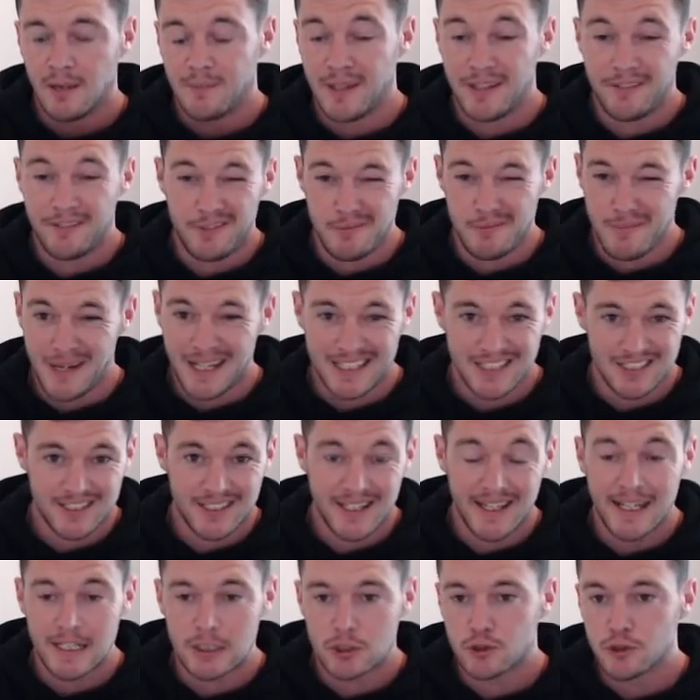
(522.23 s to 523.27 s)
If you manage to
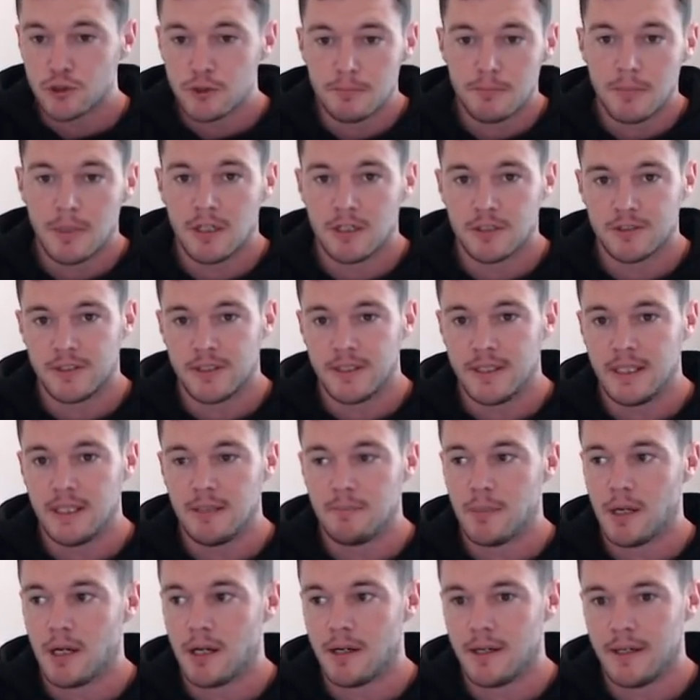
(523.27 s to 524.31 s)
get a troop master
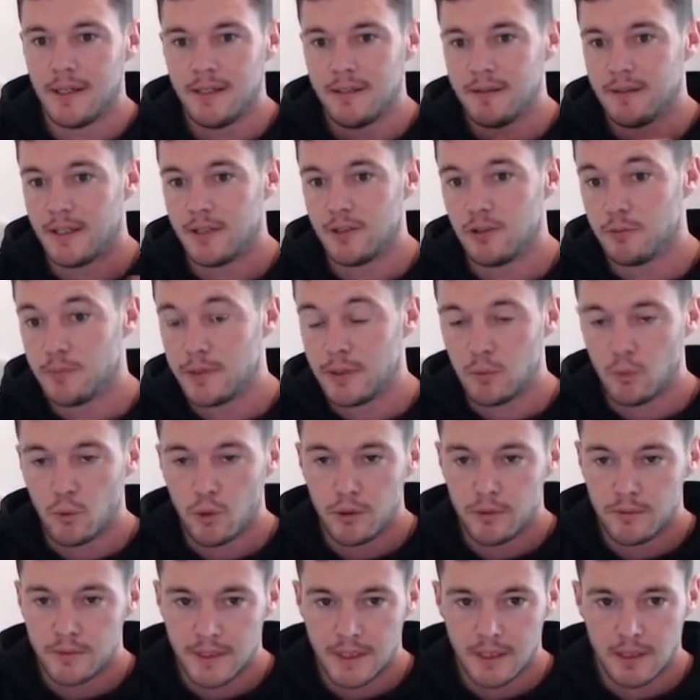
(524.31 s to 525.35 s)
nearby, then you'll be
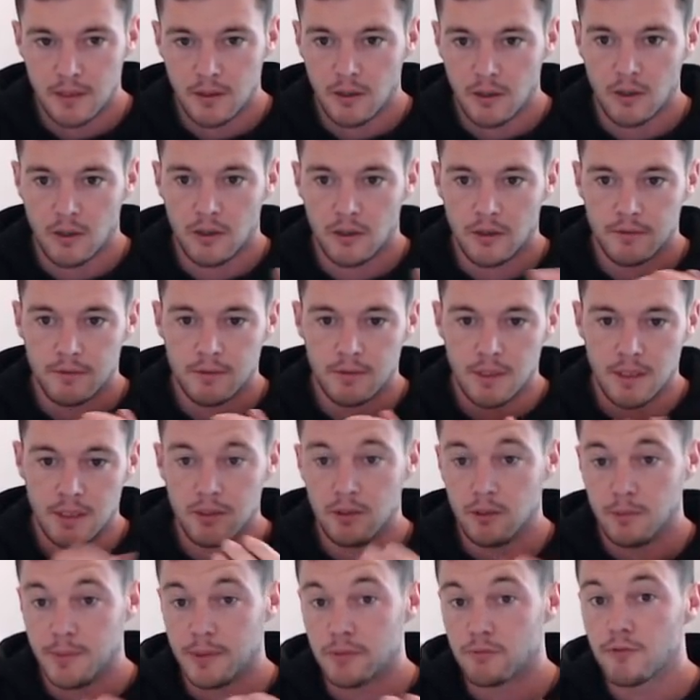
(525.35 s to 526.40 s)
wounding on, and
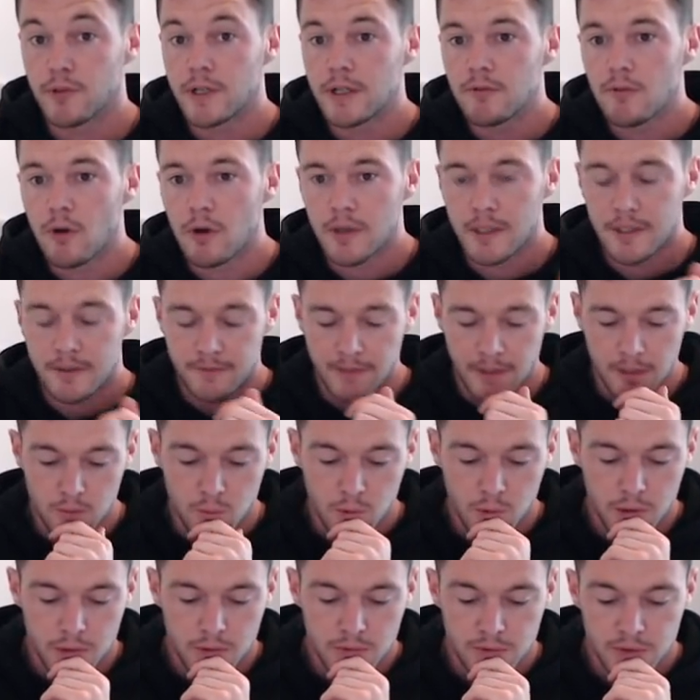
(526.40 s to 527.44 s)
you'll be re-rolling failed
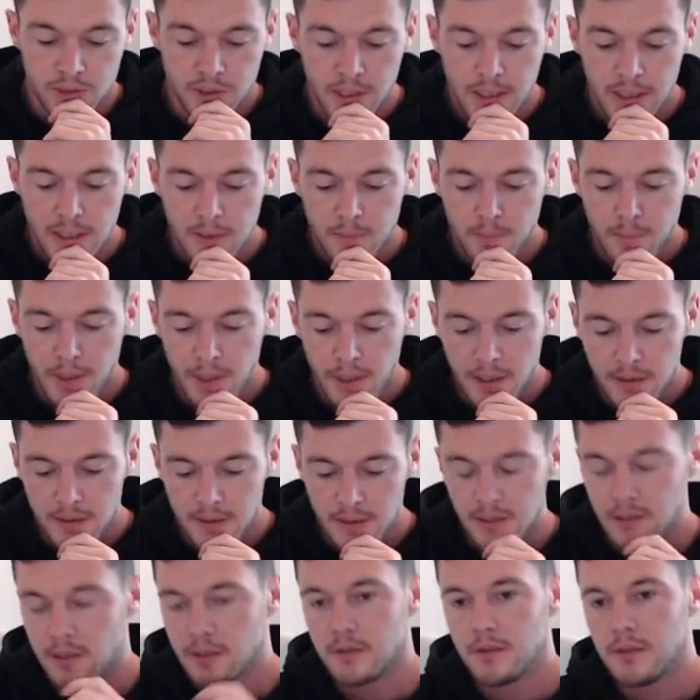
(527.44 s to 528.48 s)
wounds. But
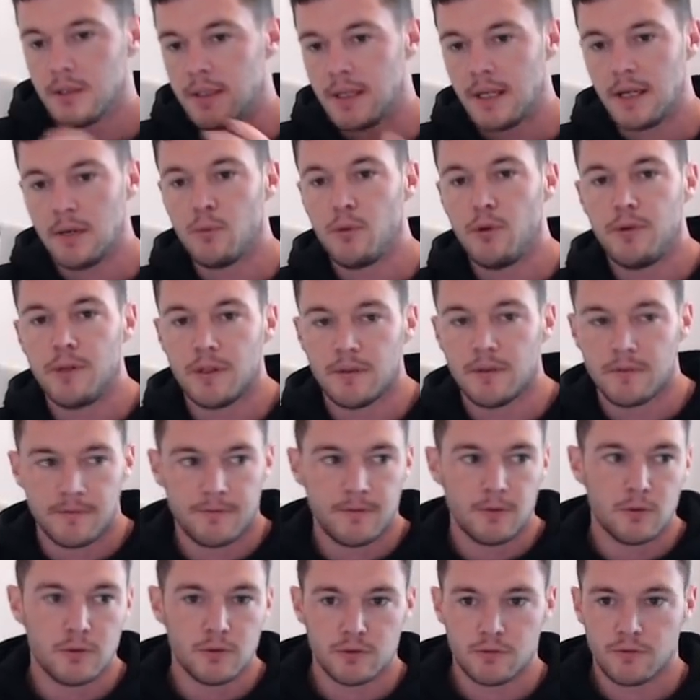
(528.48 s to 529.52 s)
you're now wounding on
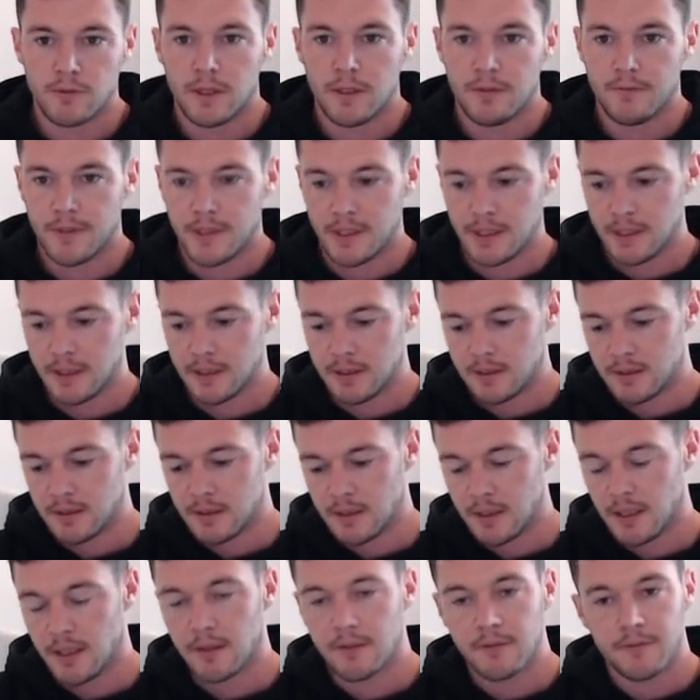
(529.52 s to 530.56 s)
4s rather than
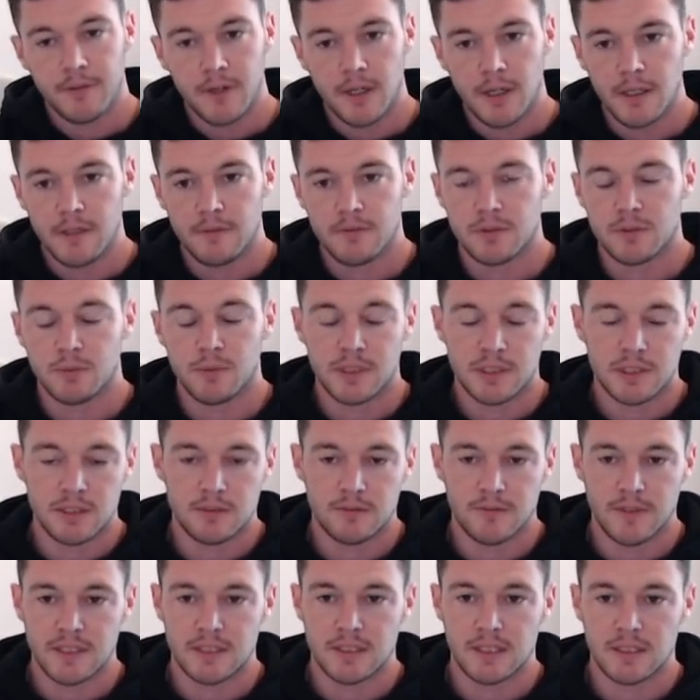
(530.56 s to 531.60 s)
5s, which is
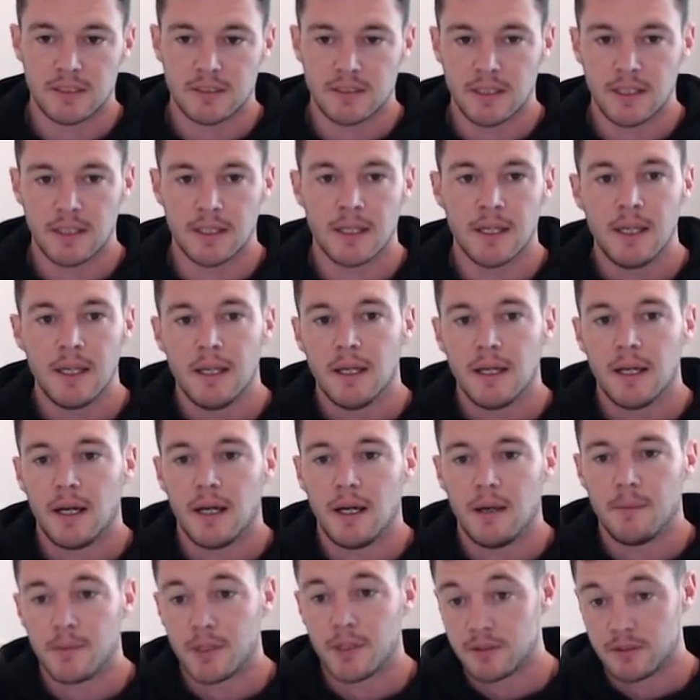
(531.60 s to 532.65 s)
fantastic
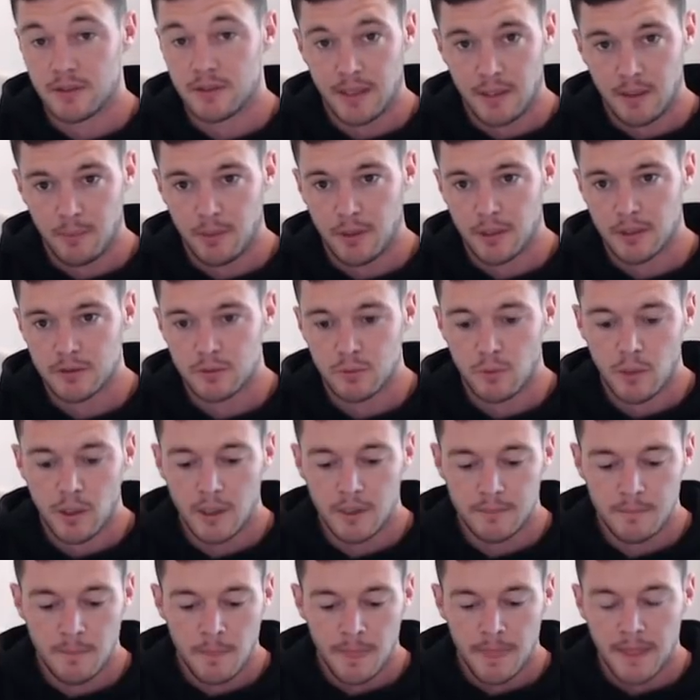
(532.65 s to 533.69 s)
because of that
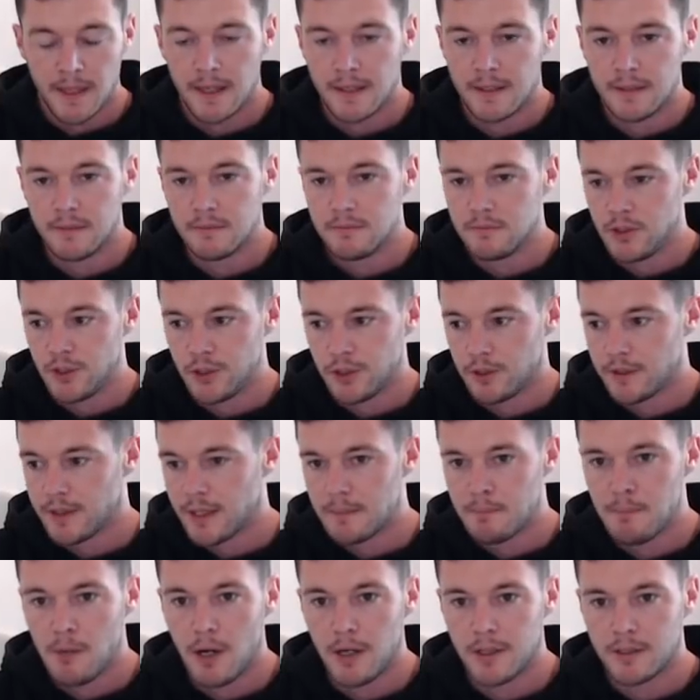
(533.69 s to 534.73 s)
+1. And
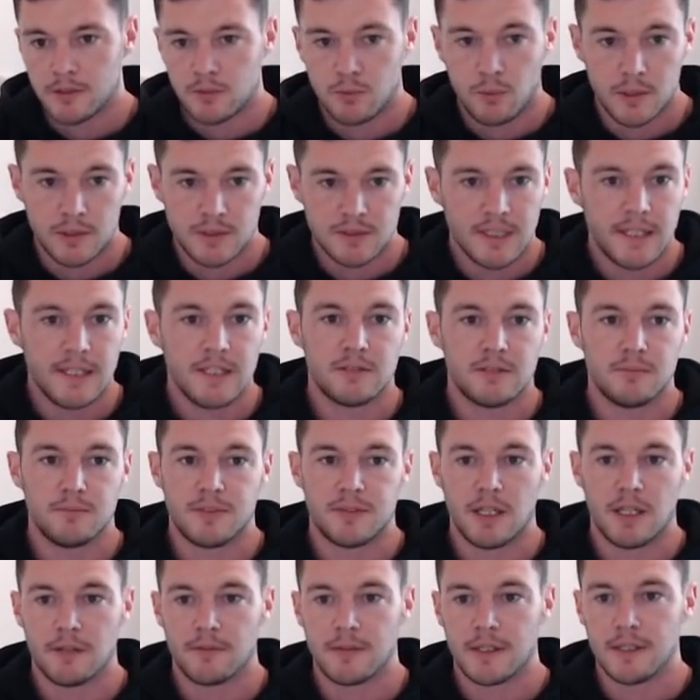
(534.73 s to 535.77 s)
that -1 takes them
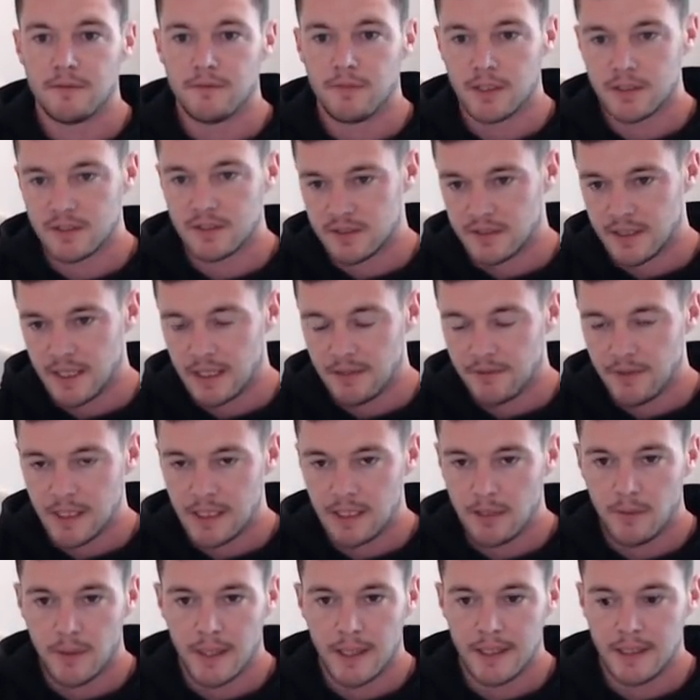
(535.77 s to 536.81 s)
to their invuln save
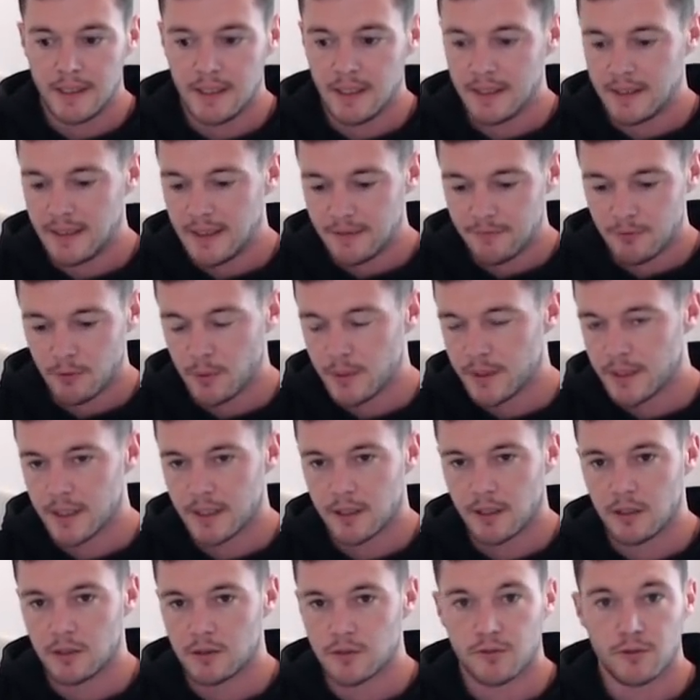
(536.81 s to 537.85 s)
anyway, and then everyone that
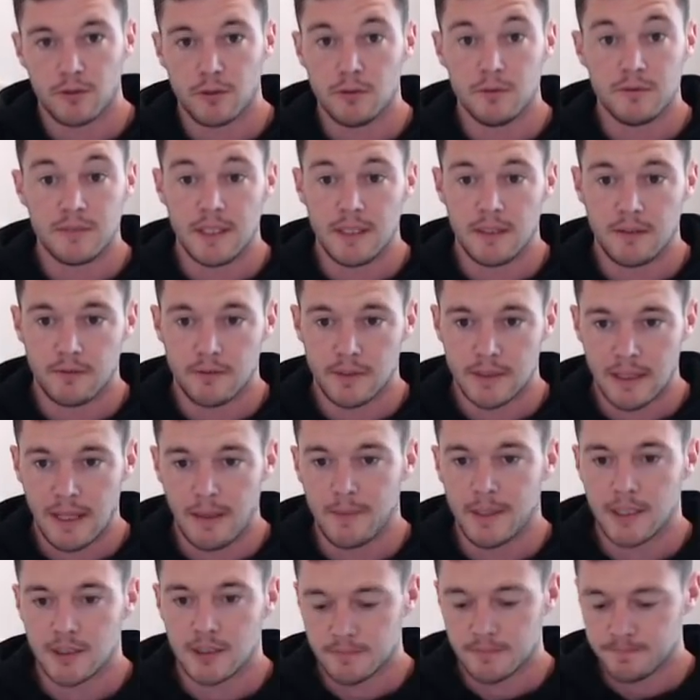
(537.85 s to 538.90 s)
goes through D3
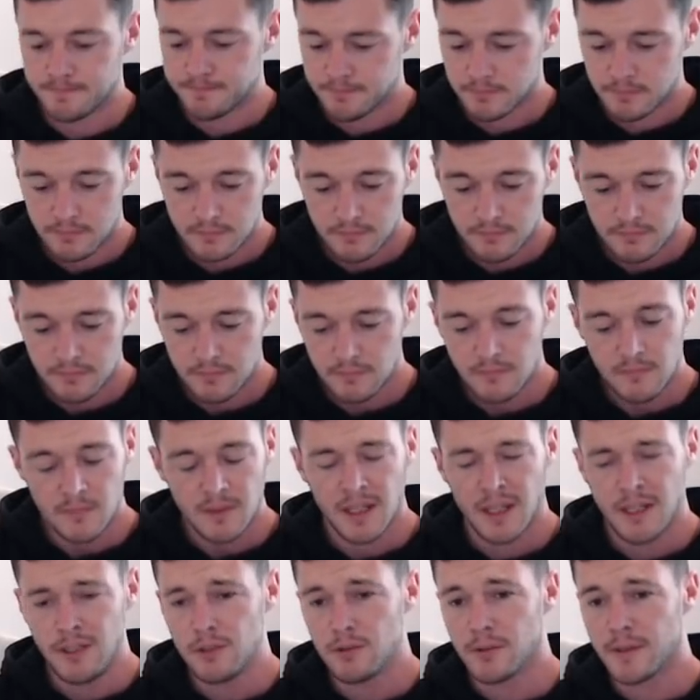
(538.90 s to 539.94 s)
damage.
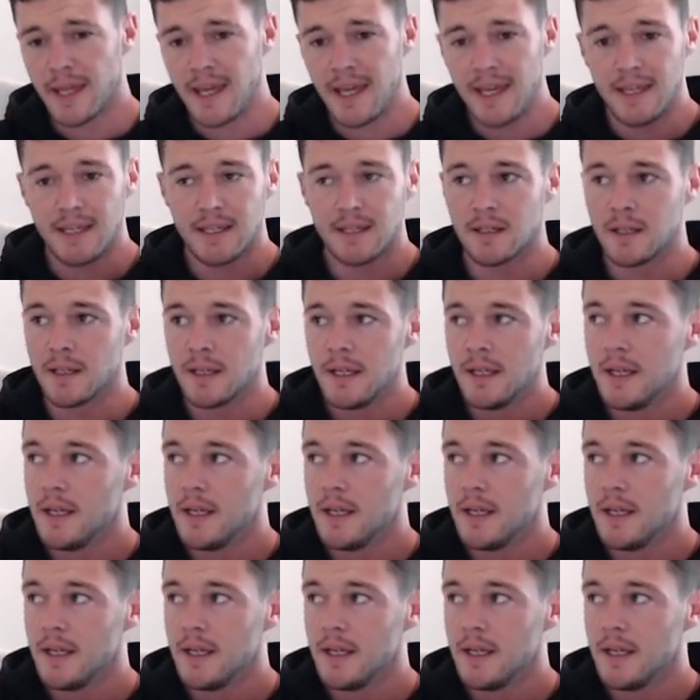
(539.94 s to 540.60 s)
And you're getting